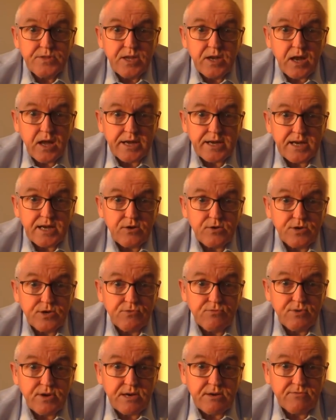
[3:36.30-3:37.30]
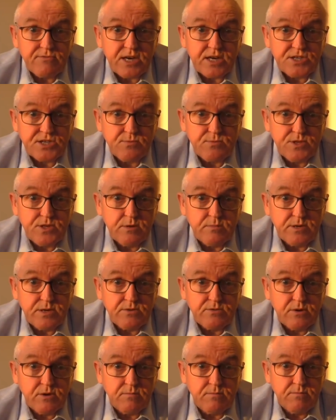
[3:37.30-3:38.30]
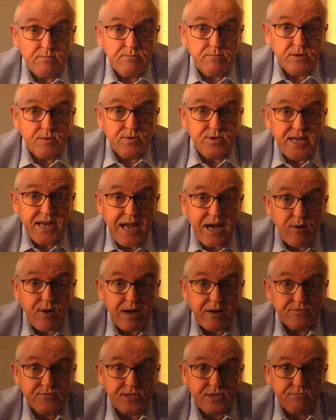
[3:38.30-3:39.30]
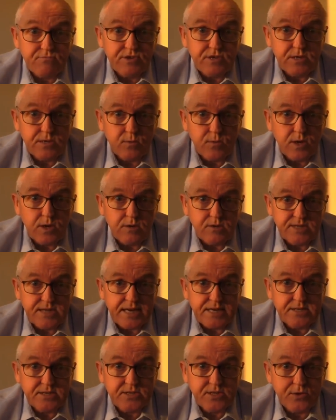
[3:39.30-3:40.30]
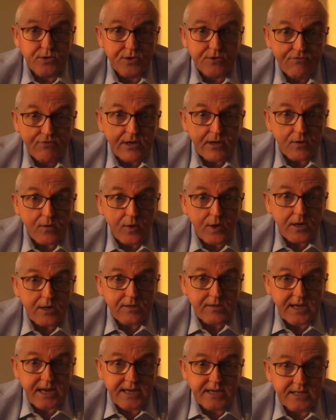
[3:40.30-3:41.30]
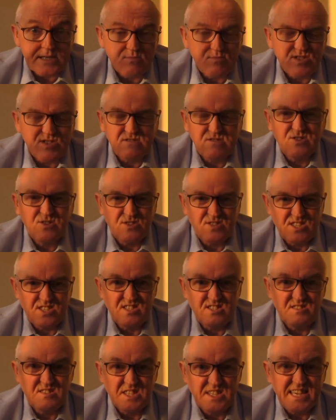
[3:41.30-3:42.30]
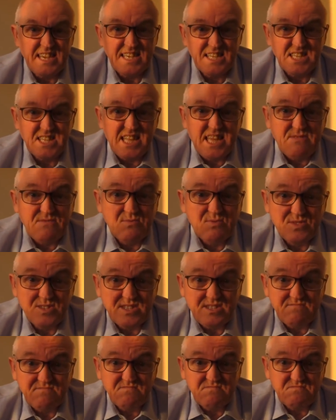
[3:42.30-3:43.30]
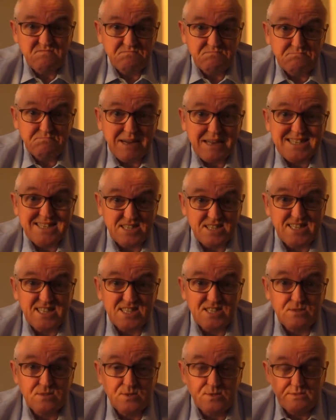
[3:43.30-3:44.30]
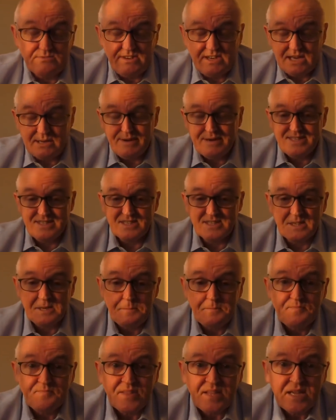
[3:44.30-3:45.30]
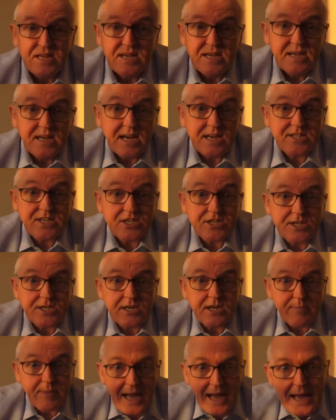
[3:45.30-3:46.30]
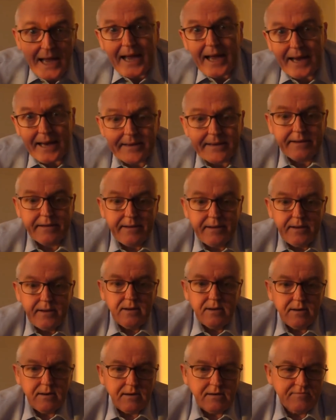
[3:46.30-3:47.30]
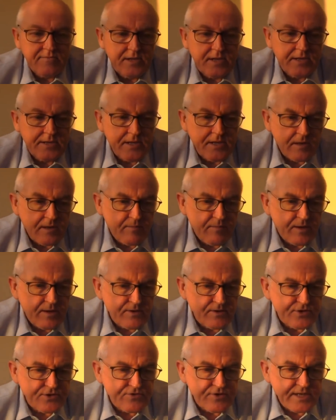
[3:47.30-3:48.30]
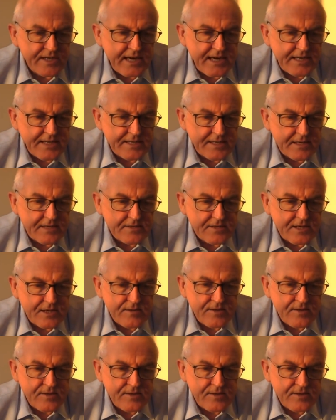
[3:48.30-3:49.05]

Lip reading: likelihood of reinfection with Omicron, but we now have some real world data. So the real world data, which of course is the data that everyone matters, that's the one that really matters, is actually come ahead of the laboratory data. So